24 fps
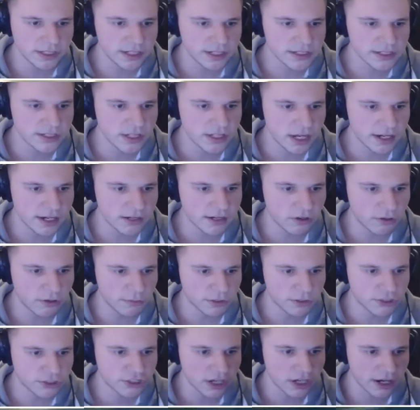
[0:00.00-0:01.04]
That is not a
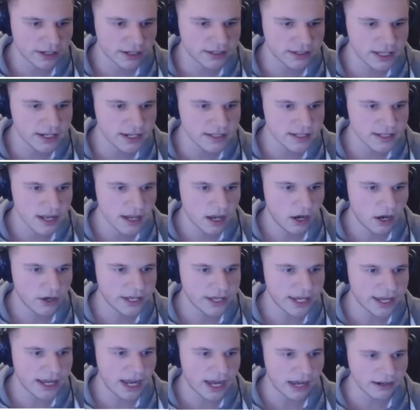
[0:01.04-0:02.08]
normal shark. That is okay.